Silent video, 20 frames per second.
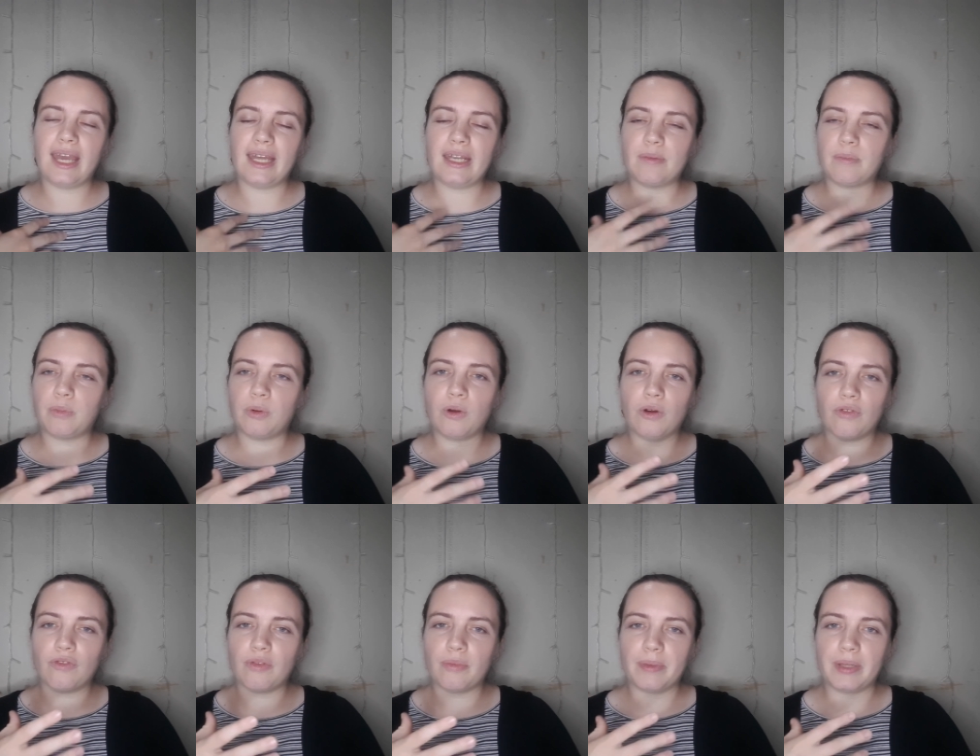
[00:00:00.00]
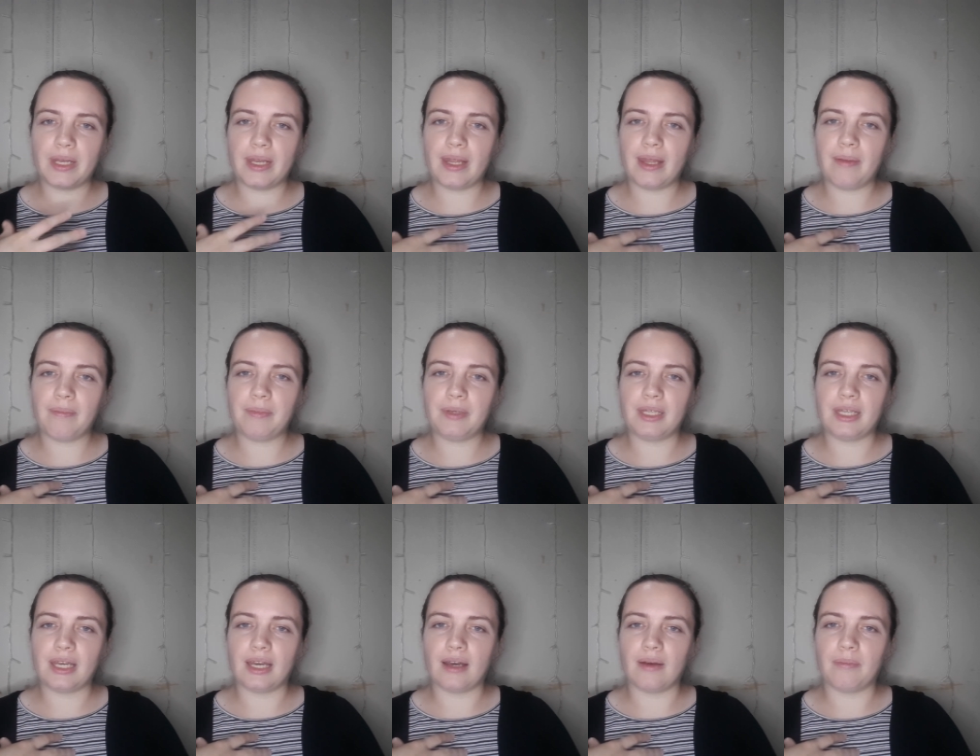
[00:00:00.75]
can't pour from an
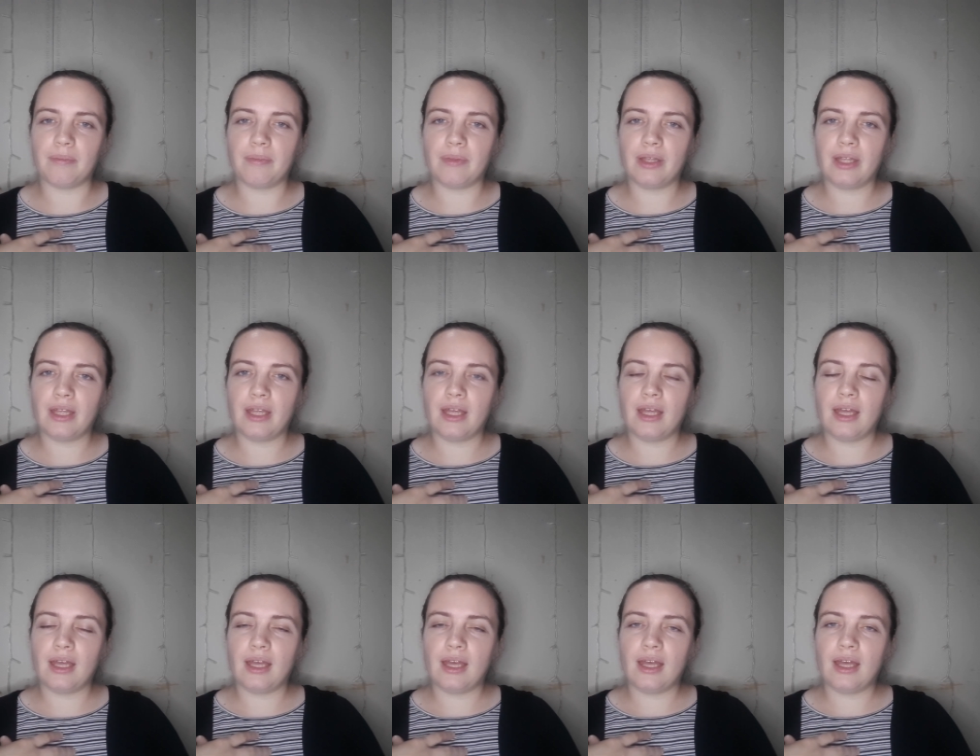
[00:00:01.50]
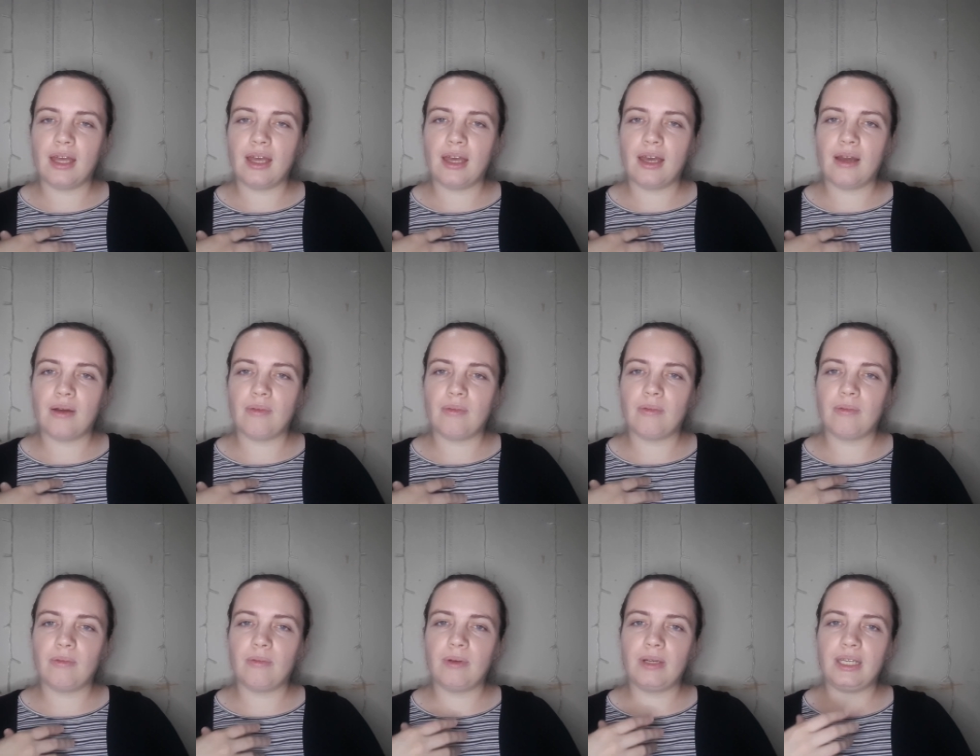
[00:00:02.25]
empty cup.
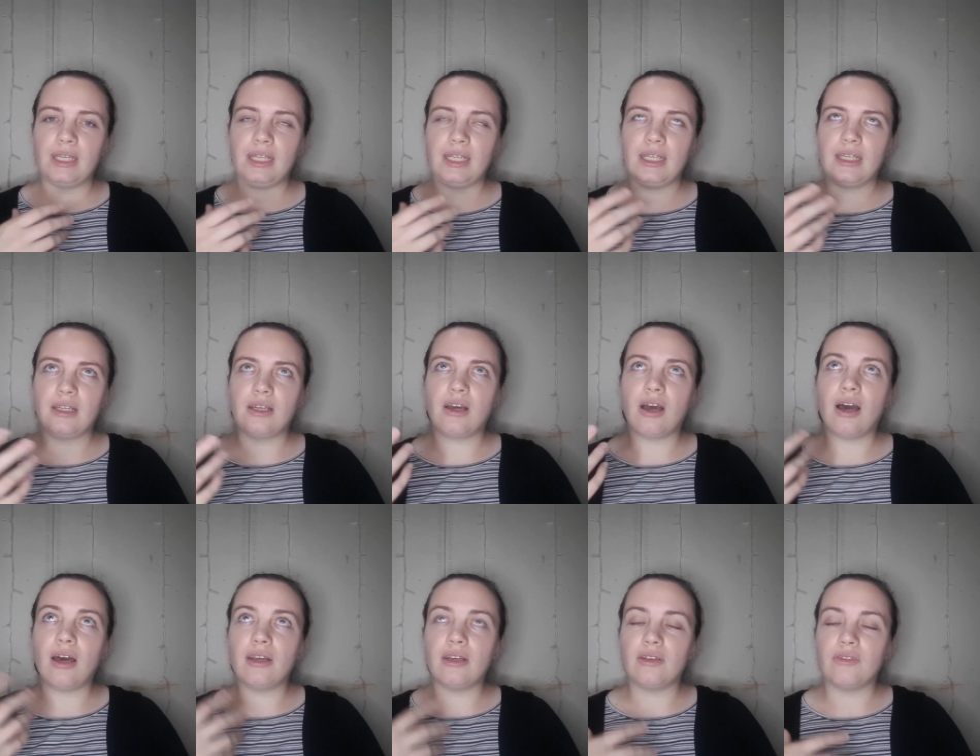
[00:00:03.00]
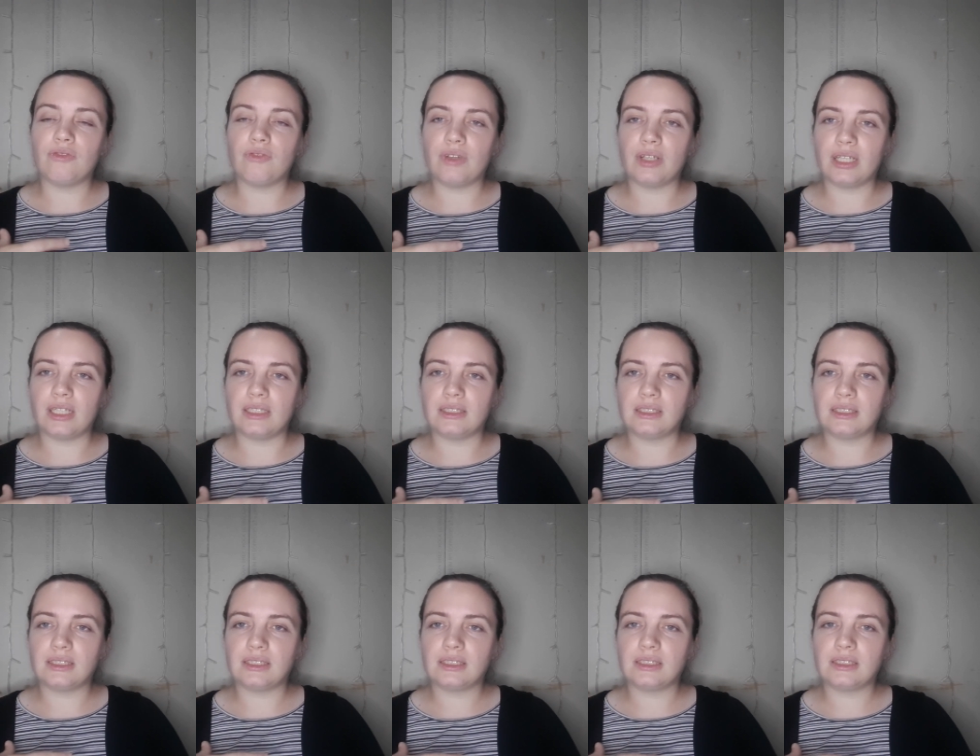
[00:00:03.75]
We need God to fill
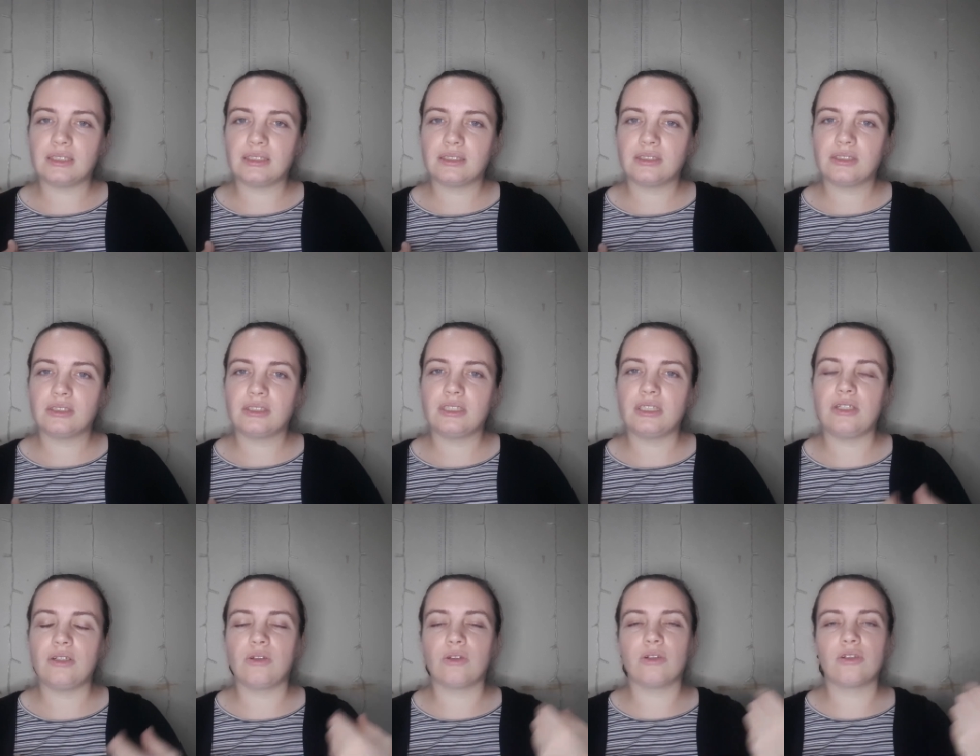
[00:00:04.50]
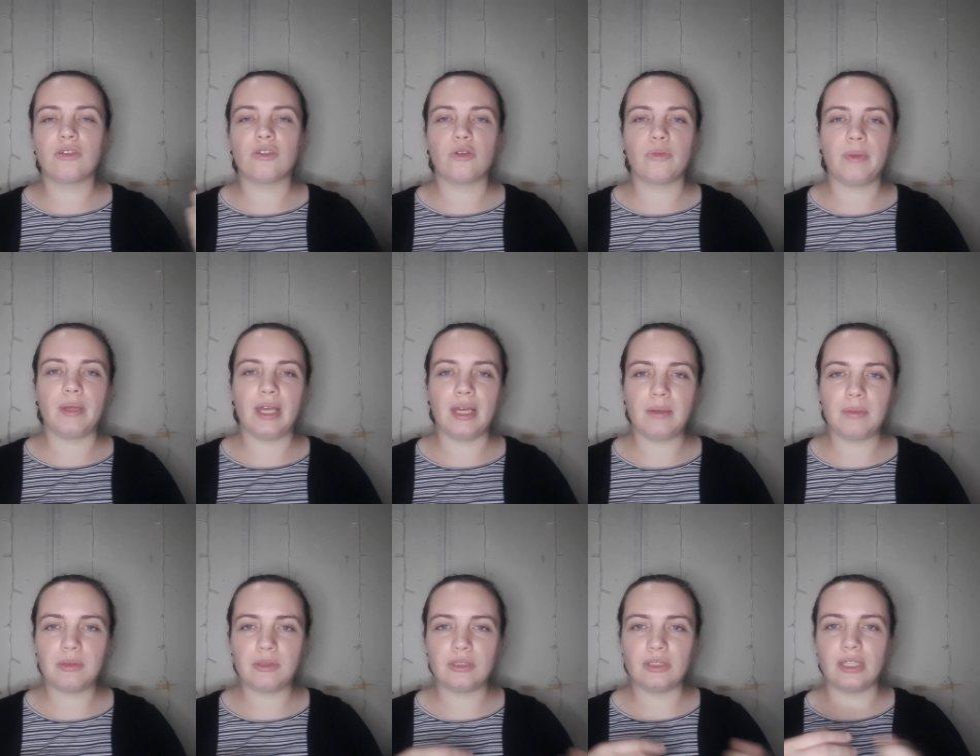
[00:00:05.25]
us in order to be
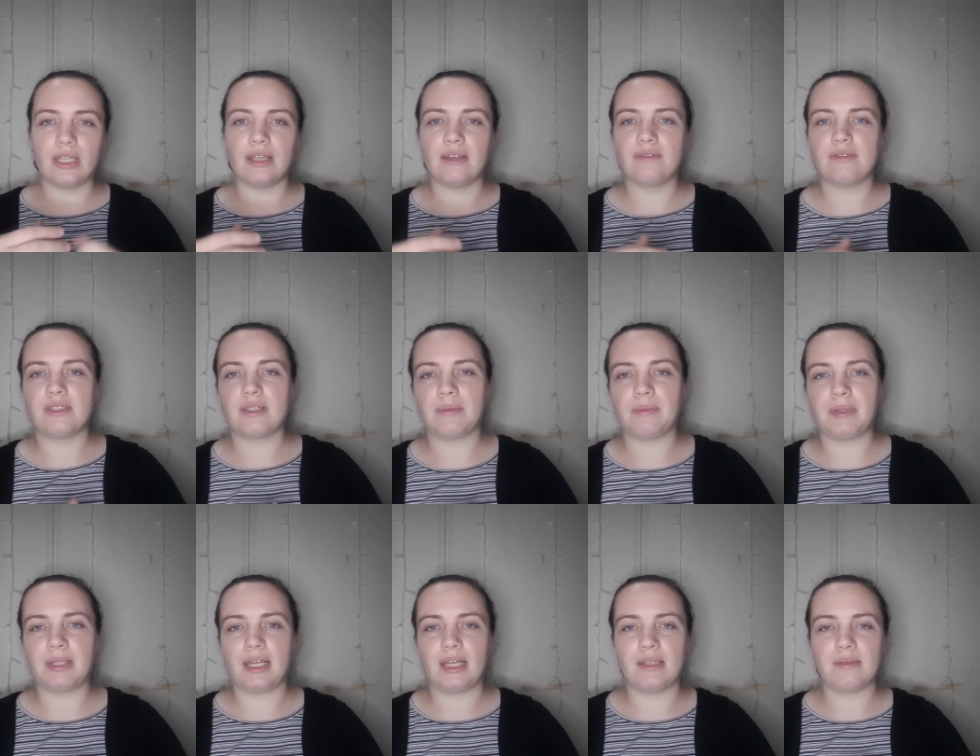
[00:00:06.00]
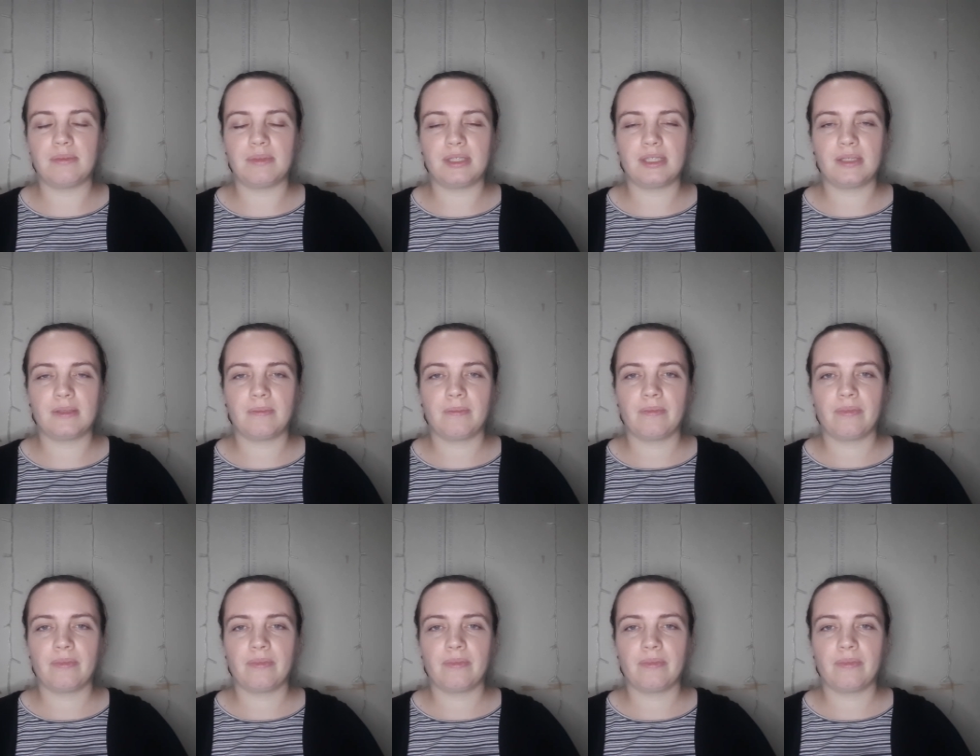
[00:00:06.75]
able to give sometimes.